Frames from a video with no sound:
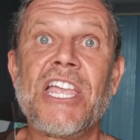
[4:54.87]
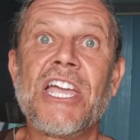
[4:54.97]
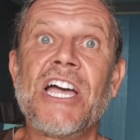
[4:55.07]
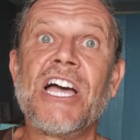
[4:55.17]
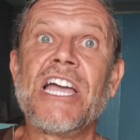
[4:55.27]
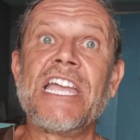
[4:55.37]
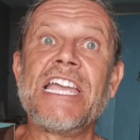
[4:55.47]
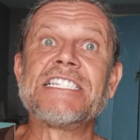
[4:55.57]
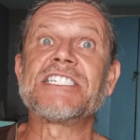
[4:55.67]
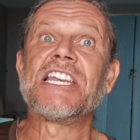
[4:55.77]

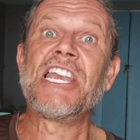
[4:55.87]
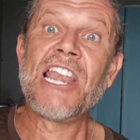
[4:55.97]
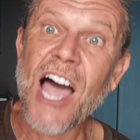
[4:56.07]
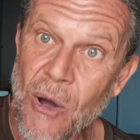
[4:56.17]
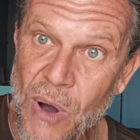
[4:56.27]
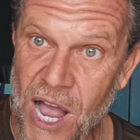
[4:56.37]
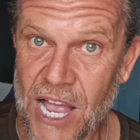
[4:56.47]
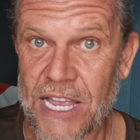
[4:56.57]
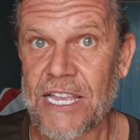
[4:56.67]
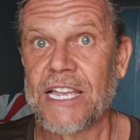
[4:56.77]
it's
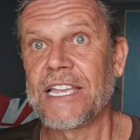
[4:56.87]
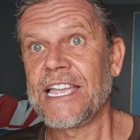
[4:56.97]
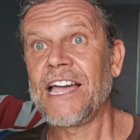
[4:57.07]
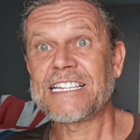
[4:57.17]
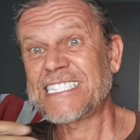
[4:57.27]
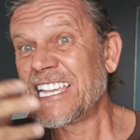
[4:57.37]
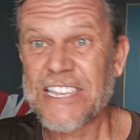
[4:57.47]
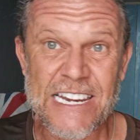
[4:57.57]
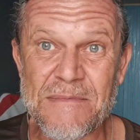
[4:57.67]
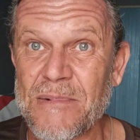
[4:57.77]
lower. Yeah, say the
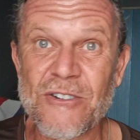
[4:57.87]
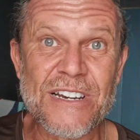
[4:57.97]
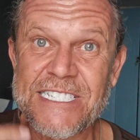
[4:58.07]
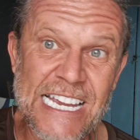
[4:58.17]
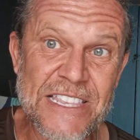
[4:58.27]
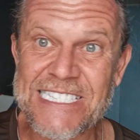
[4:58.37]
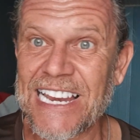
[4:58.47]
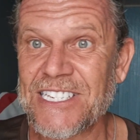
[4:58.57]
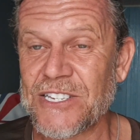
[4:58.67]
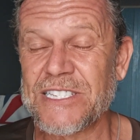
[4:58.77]
number and say the
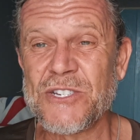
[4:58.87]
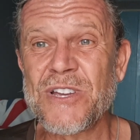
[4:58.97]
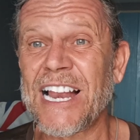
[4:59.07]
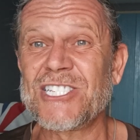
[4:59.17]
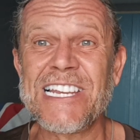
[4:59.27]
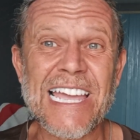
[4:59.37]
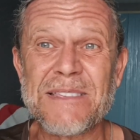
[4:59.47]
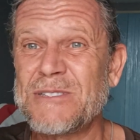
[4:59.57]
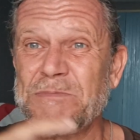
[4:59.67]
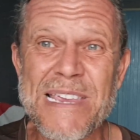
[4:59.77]
sentence. You can actually get
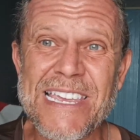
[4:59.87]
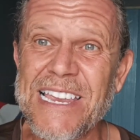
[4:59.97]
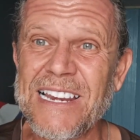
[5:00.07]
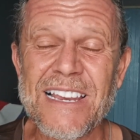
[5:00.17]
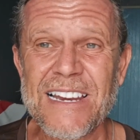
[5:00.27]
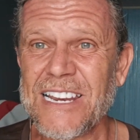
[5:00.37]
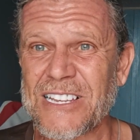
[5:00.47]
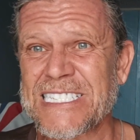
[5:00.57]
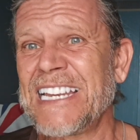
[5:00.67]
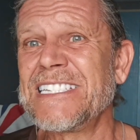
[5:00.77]
them speaking little
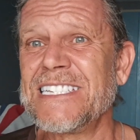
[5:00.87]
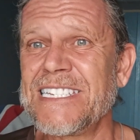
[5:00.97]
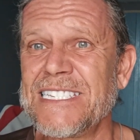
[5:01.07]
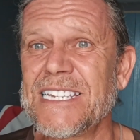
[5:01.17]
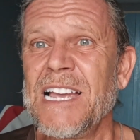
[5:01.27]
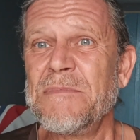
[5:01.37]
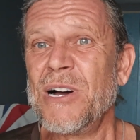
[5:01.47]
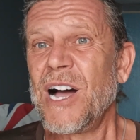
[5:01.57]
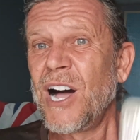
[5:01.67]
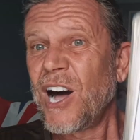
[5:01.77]
sentences.
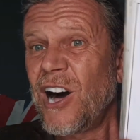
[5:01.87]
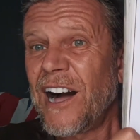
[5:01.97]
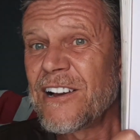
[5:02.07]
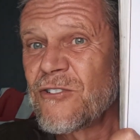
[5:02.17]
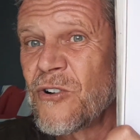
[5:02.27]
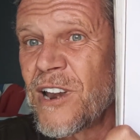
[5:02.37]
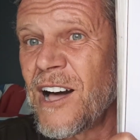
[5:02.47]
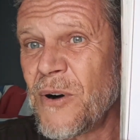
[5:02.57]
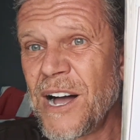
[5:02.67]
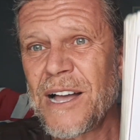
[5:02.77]
But higher or
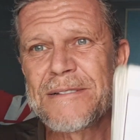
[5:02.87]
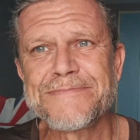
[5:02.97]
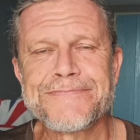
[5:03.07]
lower,